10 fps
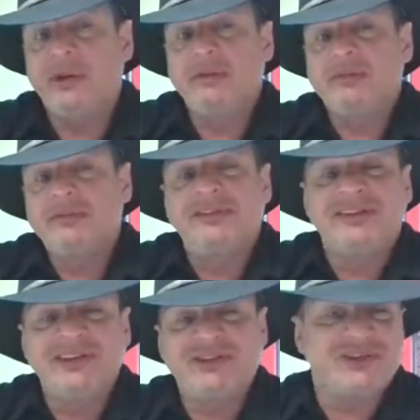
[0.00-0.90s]
but
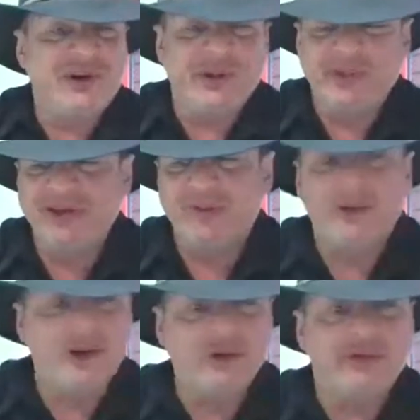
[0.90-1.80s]
it's a term that you
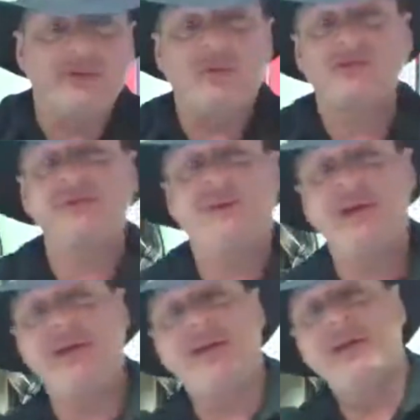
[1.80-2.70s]
want to use every once in a while,
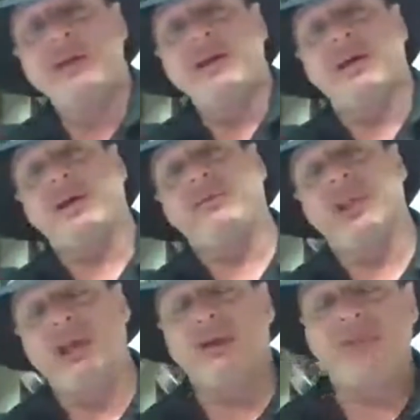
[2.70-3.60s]
right? All right, if you
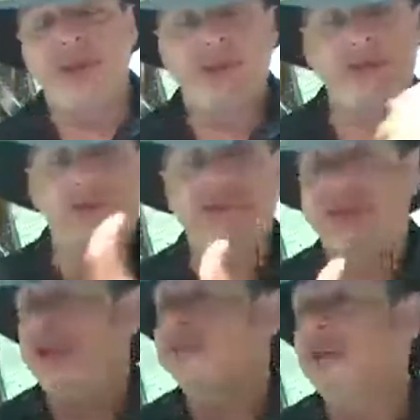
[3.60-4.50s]
like our videos, give us a
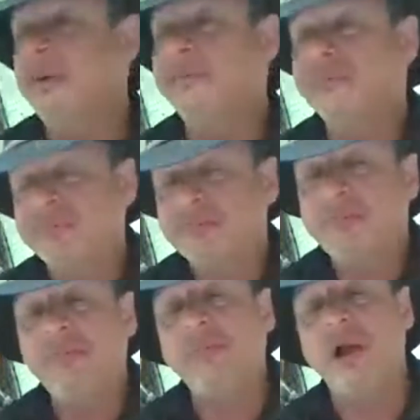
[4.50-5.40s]
thumbs up.
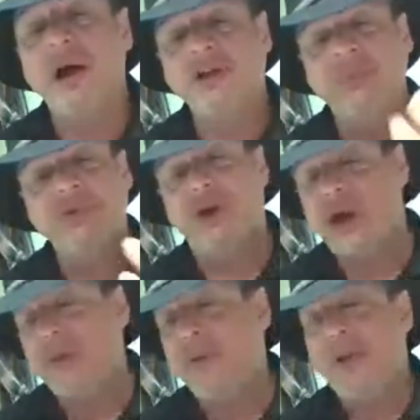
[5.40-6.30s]

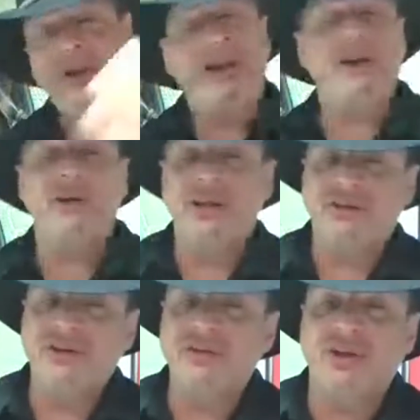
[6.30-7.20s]
Subscribe. I know you guys
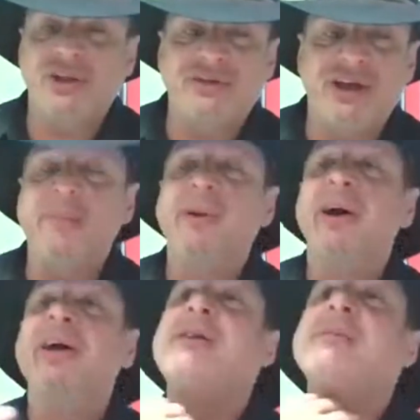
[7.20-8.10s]
hear this all the time.
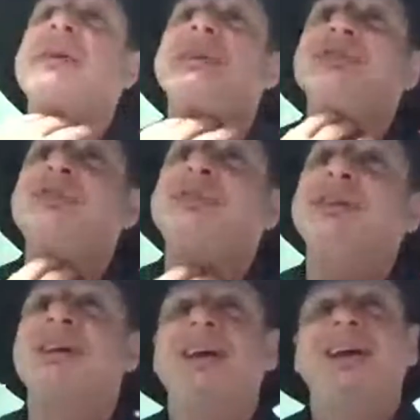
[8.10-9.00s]
My student,
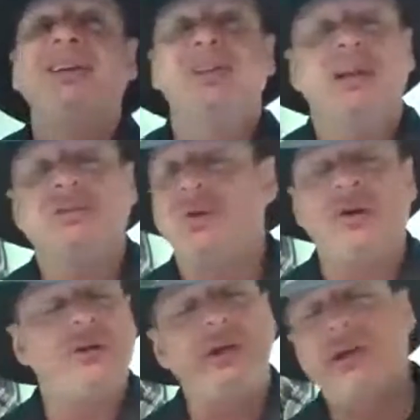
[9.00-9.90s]
he said, that's
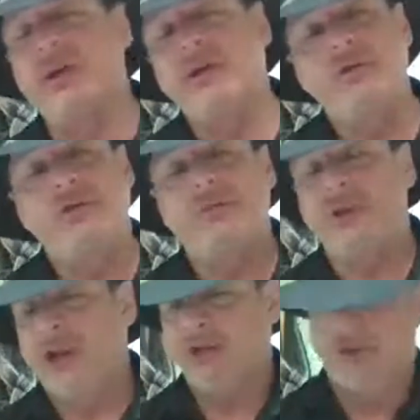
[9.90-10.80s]
all you hear on YouTube
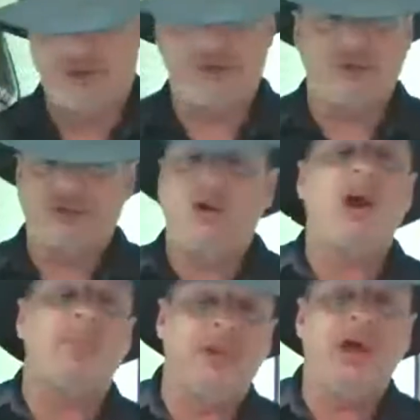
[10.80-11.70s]
today is
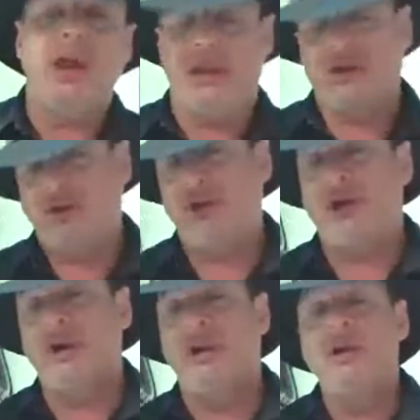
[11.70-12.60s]
subscribe, like, and
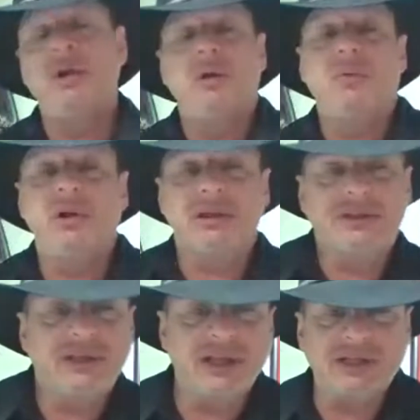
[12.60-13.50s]
share it. Well,
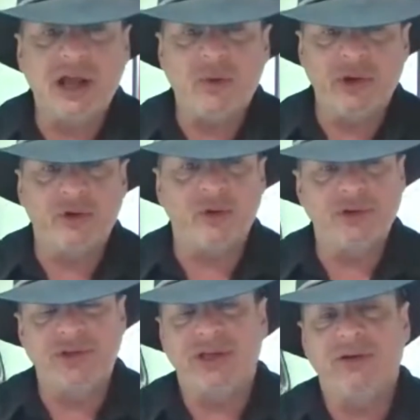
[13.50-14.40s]
that's how we grow the
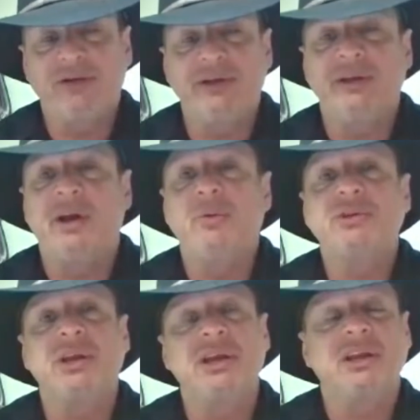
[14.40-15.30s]
channel. And I
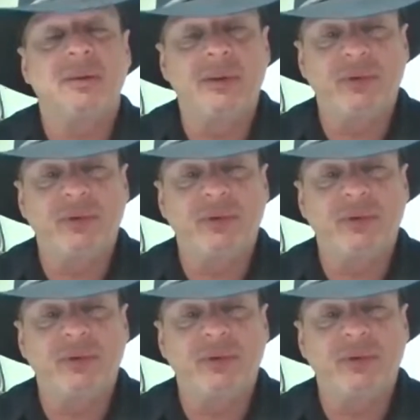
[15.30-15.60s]
wish I could come up